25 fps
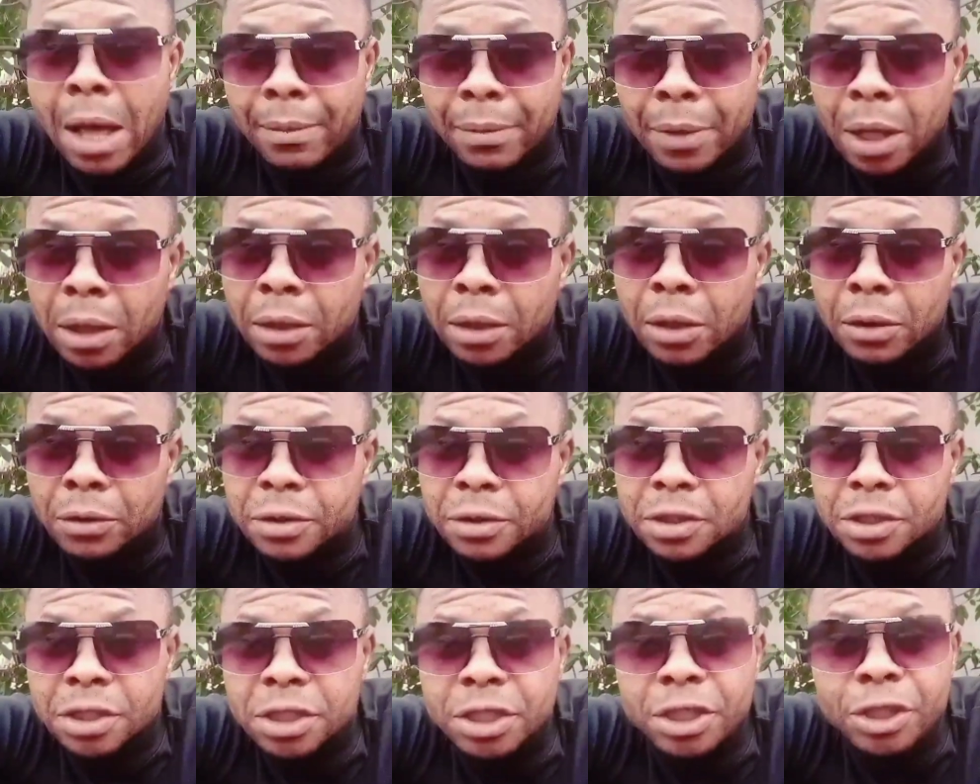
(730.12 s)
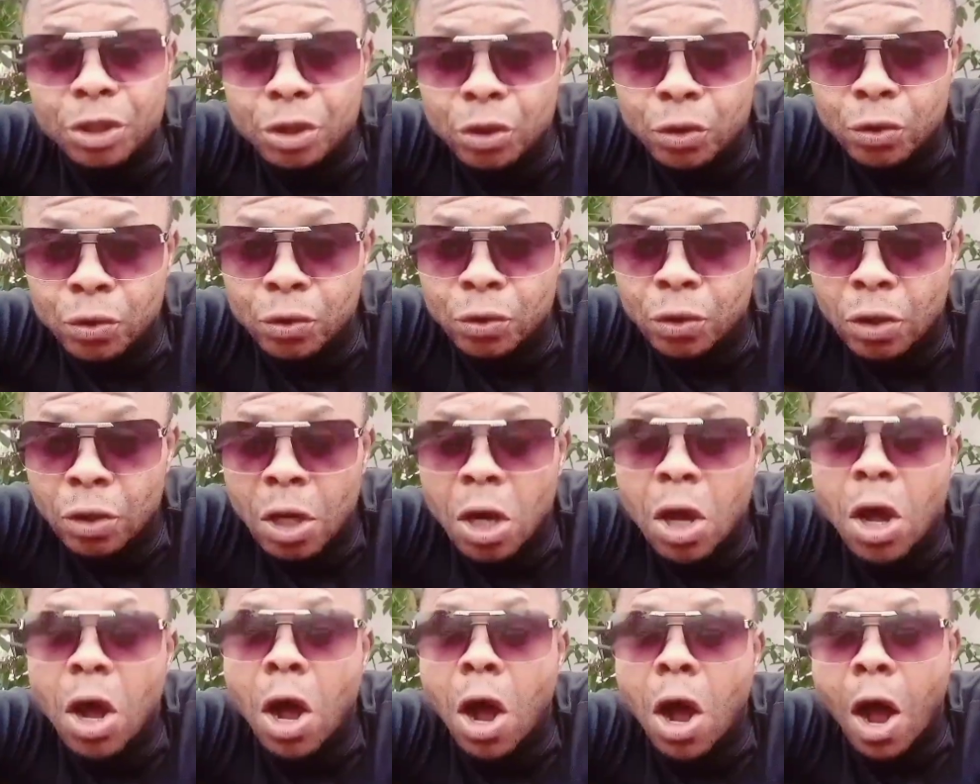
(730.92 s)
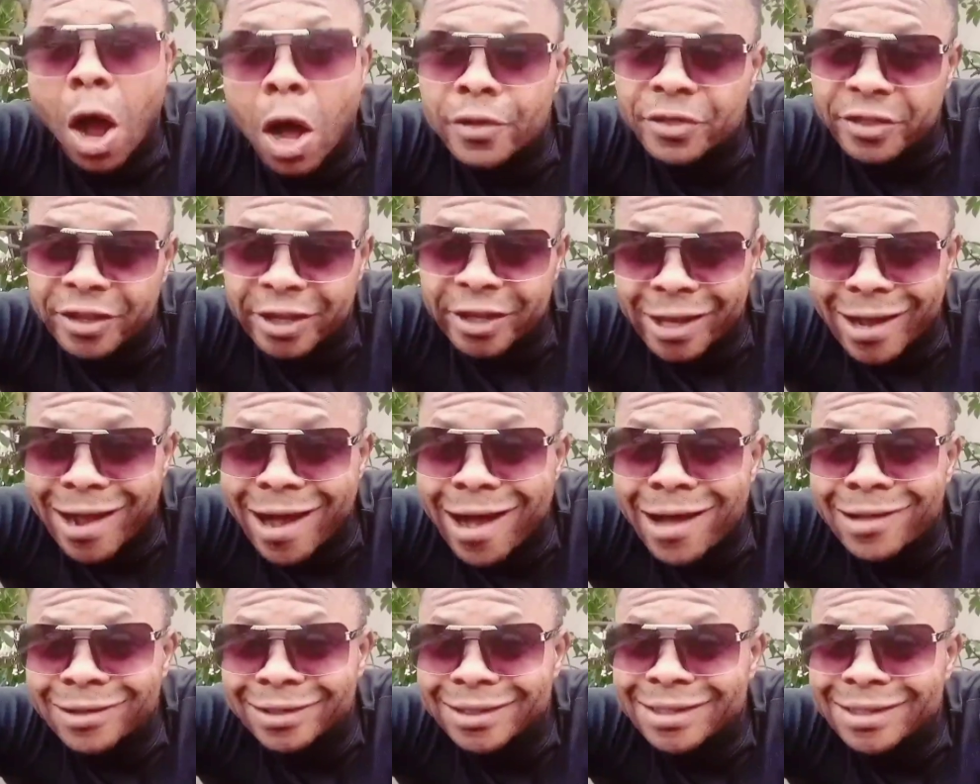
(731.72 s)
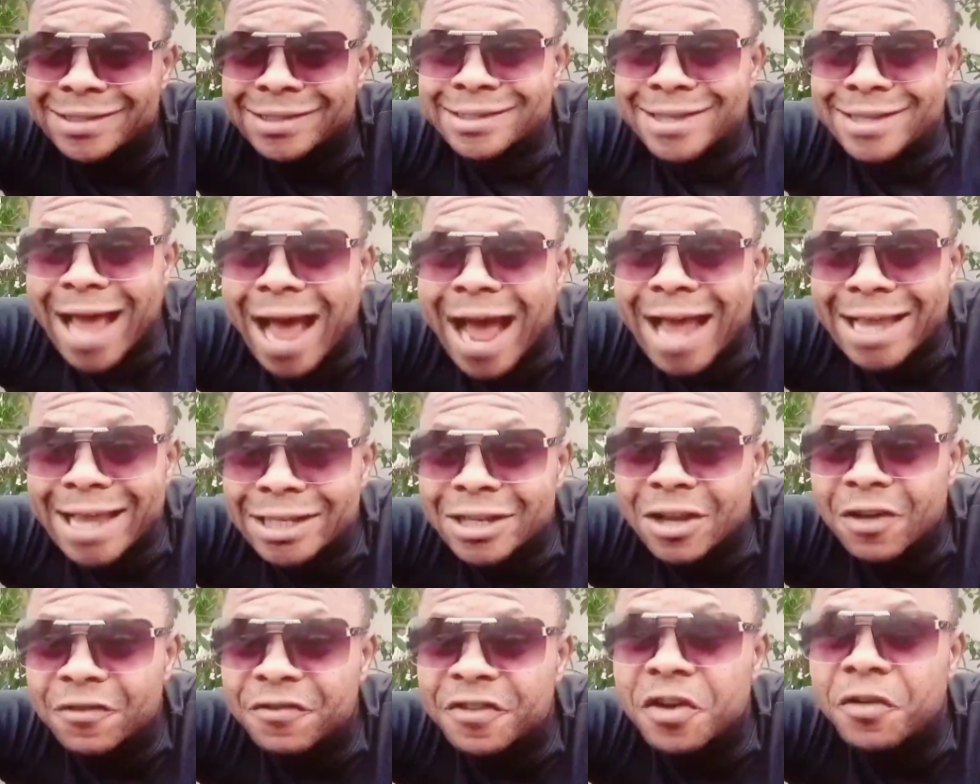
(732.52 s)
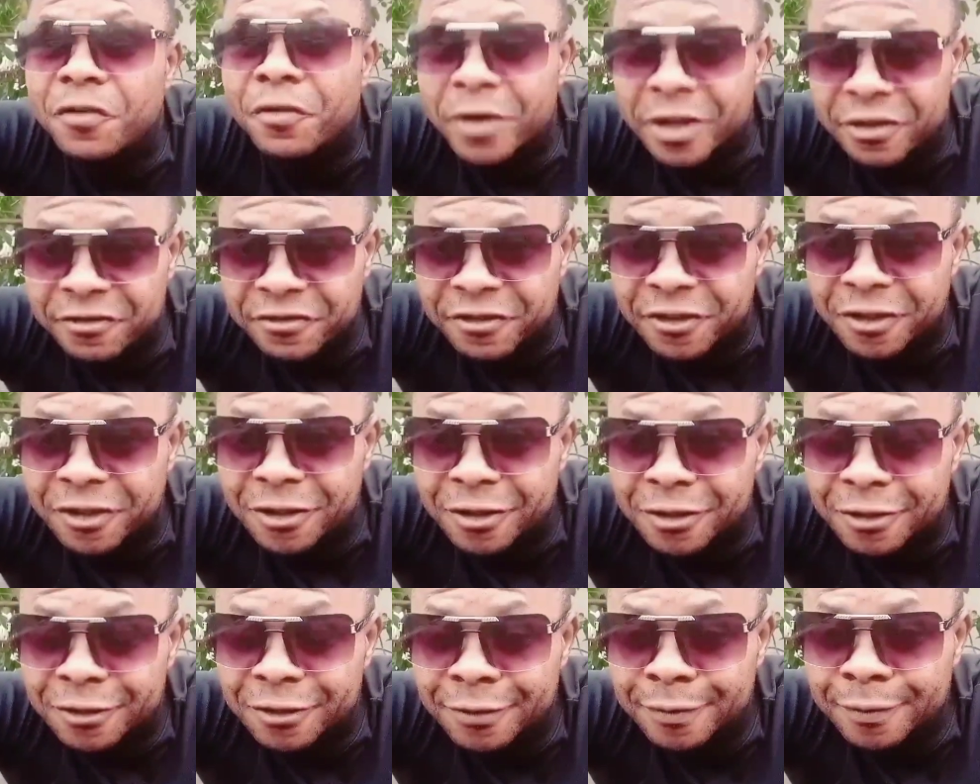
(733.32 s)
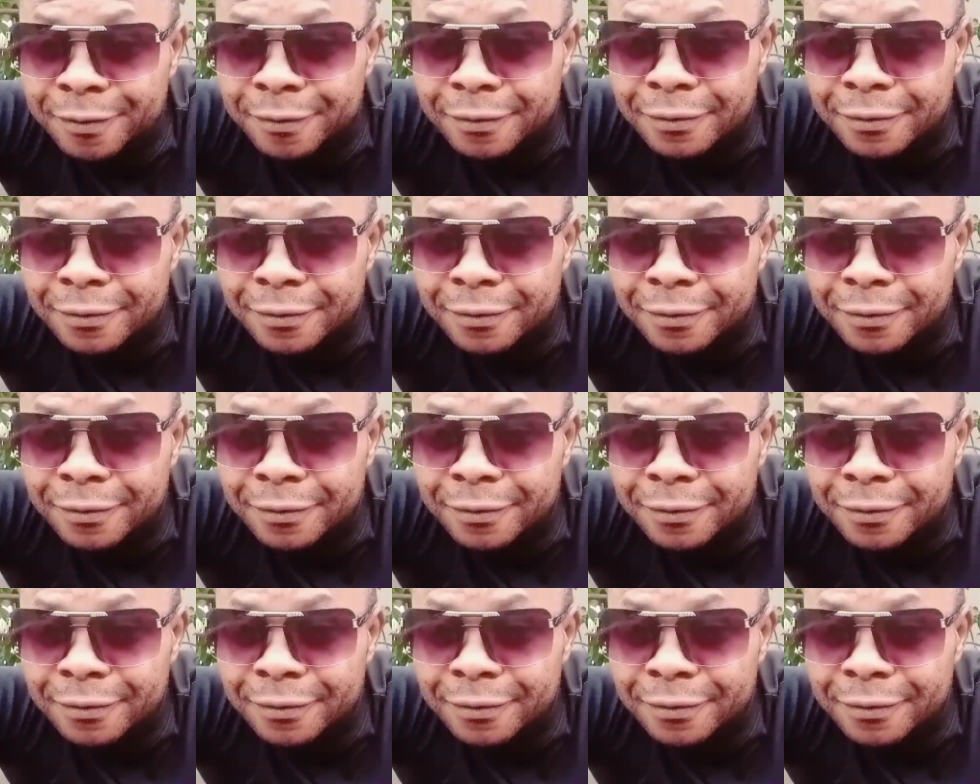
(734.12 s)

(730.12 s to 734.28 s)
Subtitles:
I'm gonna see you on the other side of the river.